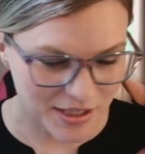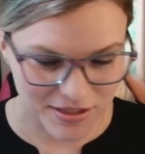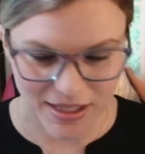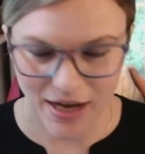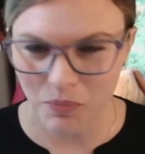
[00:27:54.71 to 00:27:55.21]

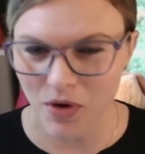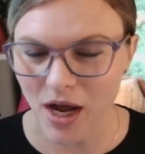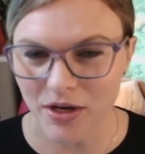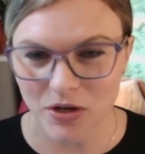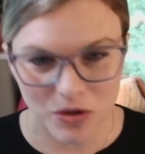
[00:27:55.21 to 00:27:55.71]
that
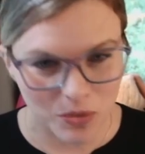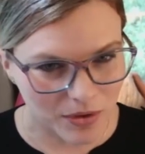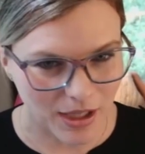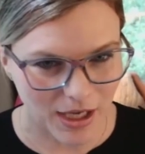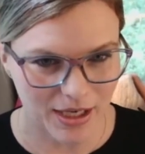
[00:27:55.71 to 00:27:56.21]
I knew were
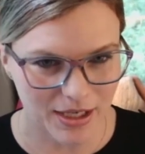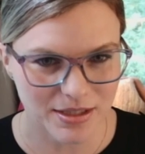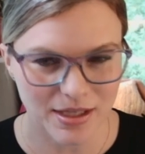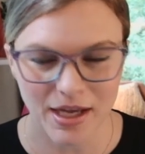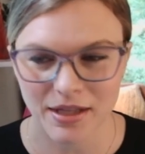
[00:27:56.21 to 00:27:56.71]

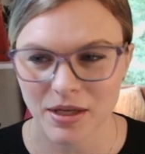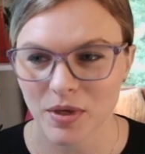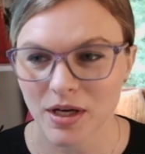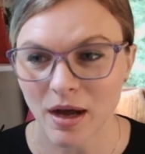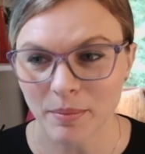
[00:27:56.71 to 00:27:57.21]
lies, and they were
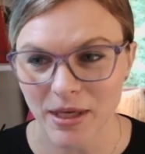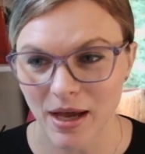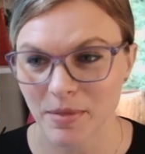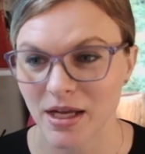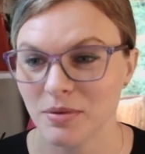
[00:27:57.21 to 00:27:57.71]
coming
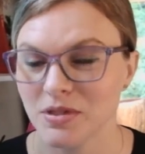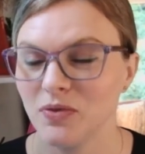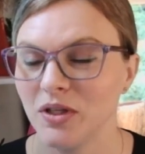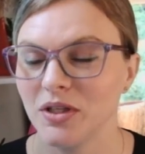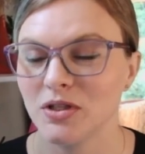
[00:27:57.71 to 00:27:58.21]
at me, and I was
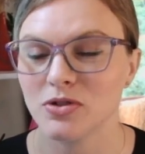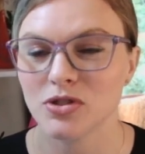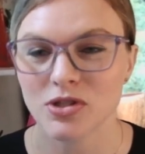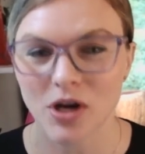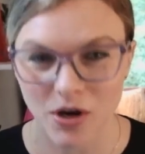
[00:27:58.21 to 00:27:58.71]
feeling
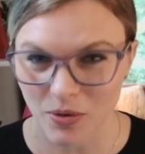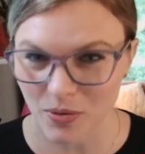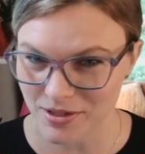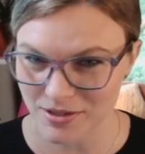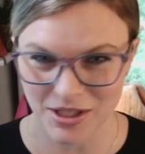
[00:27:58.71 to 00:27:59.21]
so
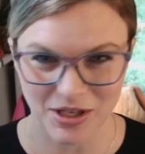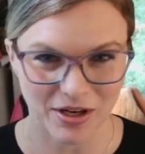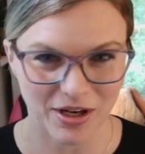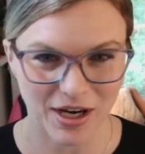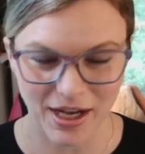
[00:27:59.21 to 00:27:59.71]

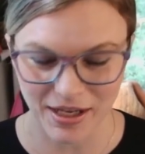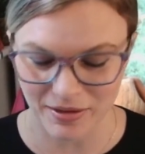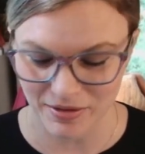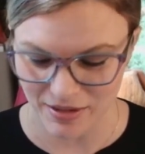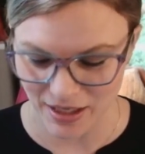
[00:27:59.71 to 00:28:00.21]
insecure.
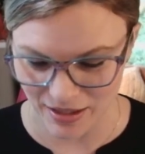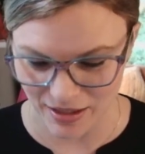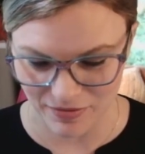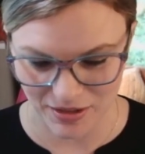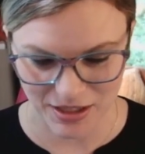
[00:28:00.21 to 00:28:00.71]
I can't
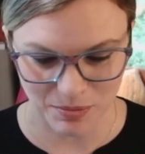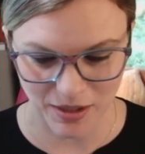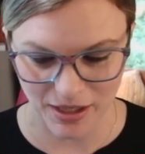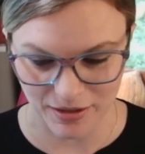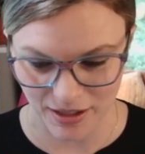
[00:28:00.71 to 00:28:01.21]
even
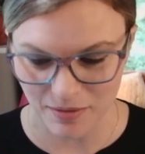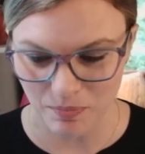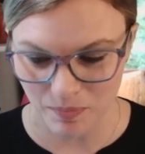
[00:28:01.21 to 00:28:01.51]
explain like